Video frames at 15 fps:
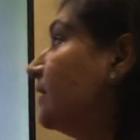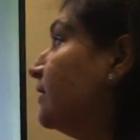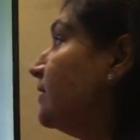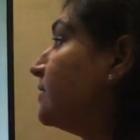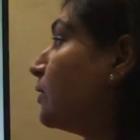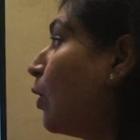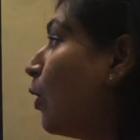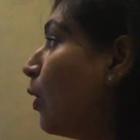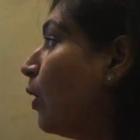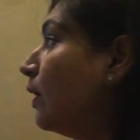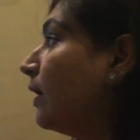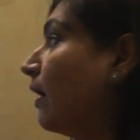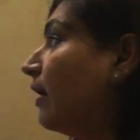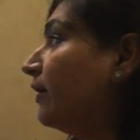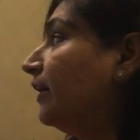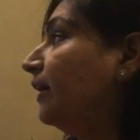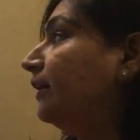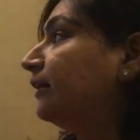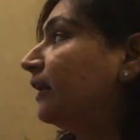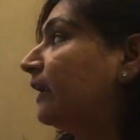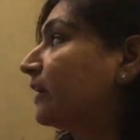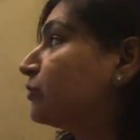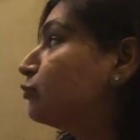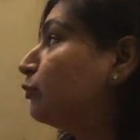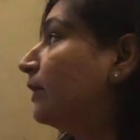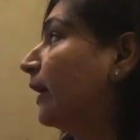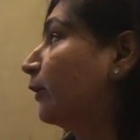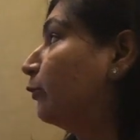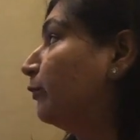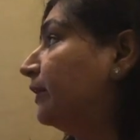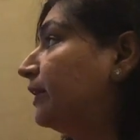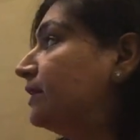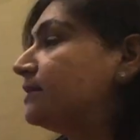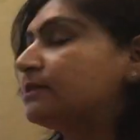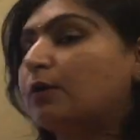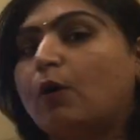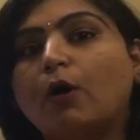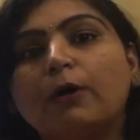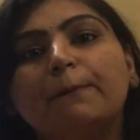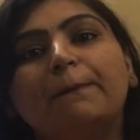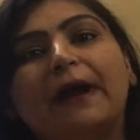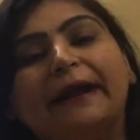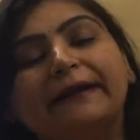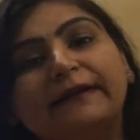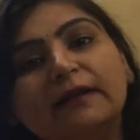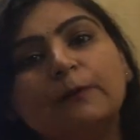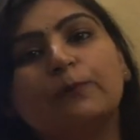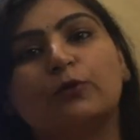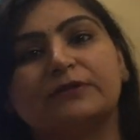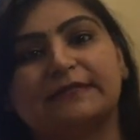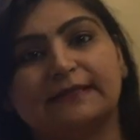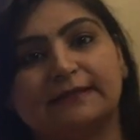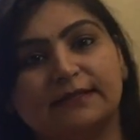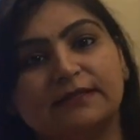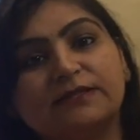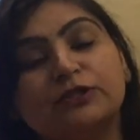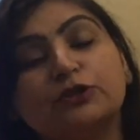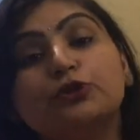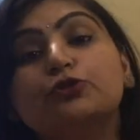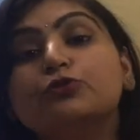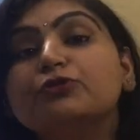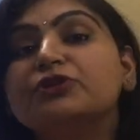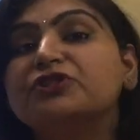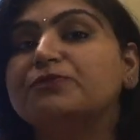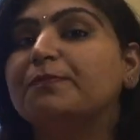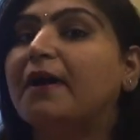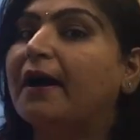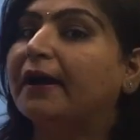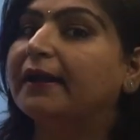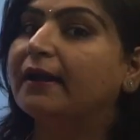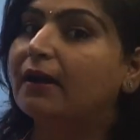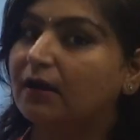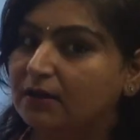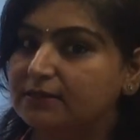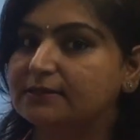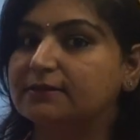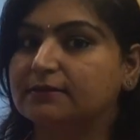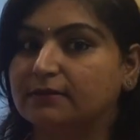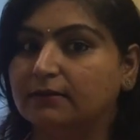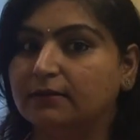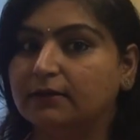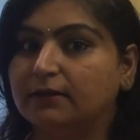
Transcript: These all are intellectual activities or mental processes used by us